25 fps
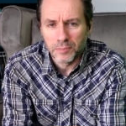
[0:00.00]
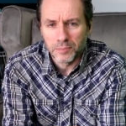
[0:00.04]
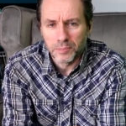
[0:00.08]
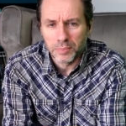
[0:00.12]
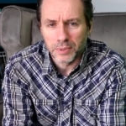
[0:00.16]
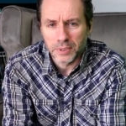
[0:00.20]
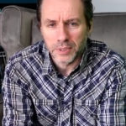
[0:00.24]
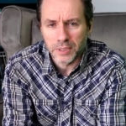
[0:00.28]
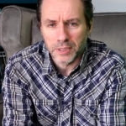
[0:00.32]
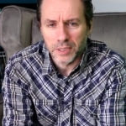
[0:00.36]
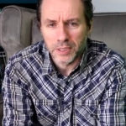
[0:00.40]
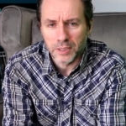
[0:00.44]

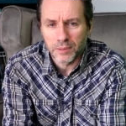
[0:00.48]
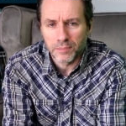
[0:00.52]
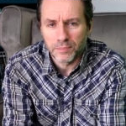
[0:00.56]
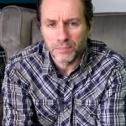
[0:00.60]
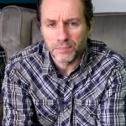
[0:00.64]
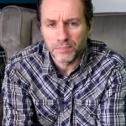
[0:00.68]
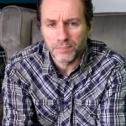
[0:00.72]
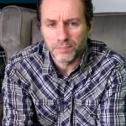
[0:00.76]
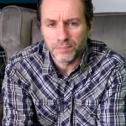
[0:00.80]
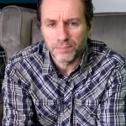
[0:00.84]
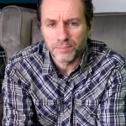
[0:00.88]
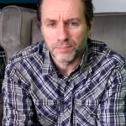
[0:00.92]
But I
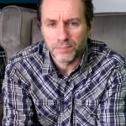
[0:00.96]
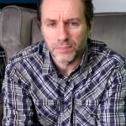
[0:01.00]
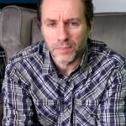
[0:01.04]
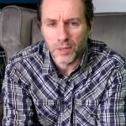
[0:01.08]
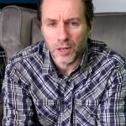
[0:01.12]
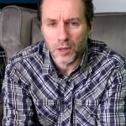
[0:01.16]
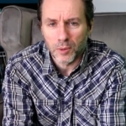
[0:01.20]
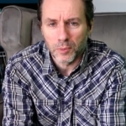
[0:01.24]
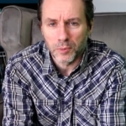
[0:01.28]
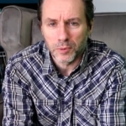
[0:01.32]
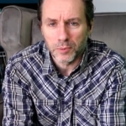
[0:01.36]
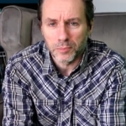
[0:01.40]

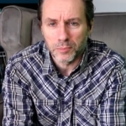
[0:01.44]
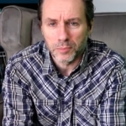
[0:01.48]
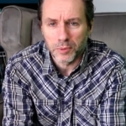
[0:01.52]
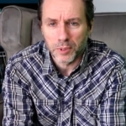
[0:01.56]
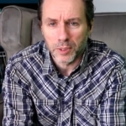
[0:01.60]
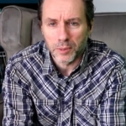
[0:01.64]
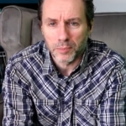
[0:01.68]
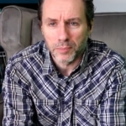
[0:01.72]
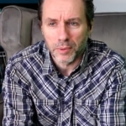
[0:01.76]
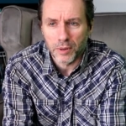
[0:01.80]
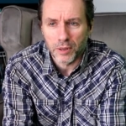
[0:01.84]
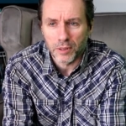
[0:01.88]
wouldn't put
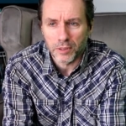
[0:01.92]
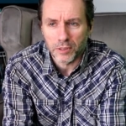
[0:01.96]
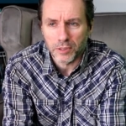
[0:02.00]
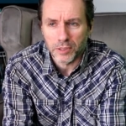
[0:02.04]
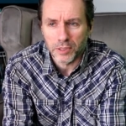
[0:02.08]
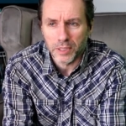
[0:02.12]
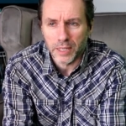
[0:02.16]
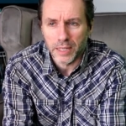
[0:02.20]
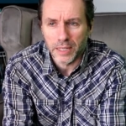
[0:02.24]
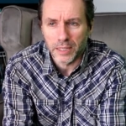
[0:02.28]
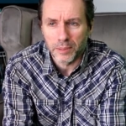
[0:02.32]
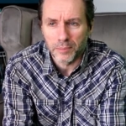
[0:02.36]
it
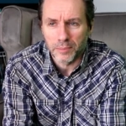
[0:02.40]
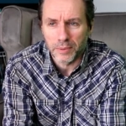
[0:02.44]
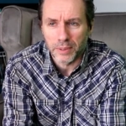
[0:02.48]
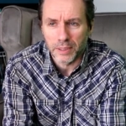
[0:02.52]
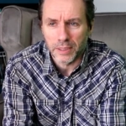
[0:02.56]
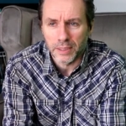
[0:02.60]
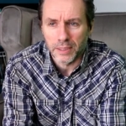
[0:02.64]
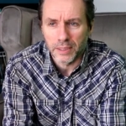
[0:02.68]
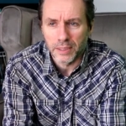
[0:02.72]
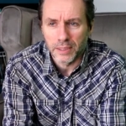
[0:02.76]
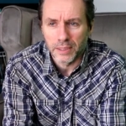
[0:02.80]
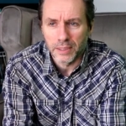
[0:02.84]
past
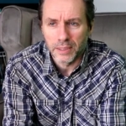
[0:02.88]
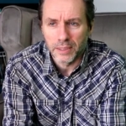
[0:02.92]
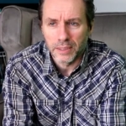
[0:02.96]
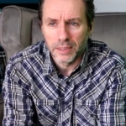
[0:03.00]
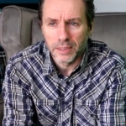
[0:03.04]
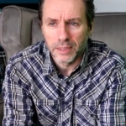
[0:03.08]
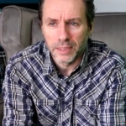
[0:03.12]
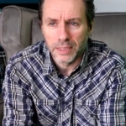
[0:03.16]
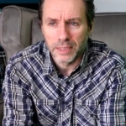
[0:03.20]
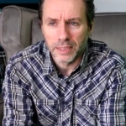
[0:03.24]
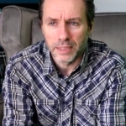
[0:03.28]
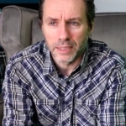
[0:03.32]
anyone
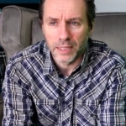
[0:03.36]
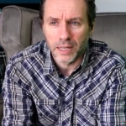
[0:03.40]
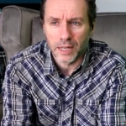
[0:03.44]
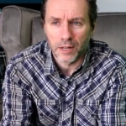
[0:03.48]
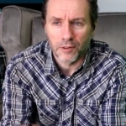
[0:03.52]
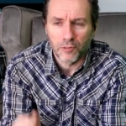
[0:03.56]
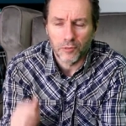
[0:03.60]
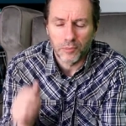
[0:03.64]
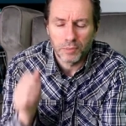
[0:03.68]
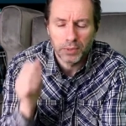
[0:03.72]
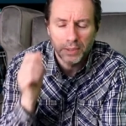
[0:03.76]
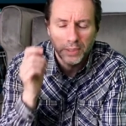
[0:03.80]
in the
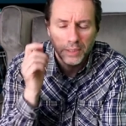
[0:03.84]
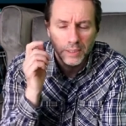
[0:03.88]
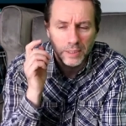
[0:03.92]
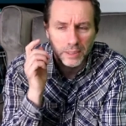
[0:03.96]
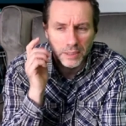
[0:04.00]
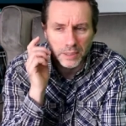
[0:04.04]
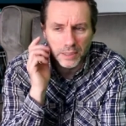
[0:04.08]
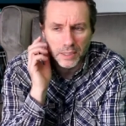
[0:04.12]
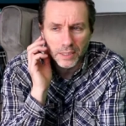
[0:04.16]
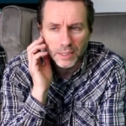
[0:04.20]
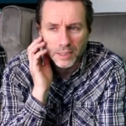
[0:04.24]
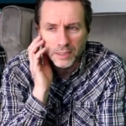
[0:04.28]
government
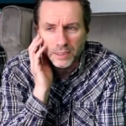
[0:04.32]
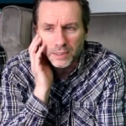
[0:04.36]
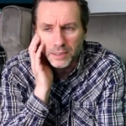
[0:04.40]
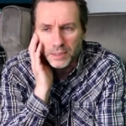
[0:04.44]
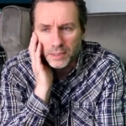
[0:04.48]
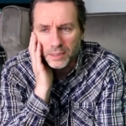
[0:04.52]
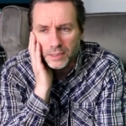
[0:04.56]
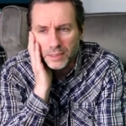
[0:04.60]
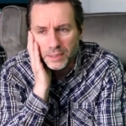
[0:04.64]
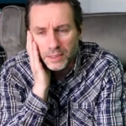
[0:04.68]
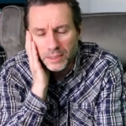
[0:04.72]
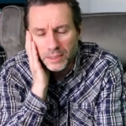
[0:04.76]
these days.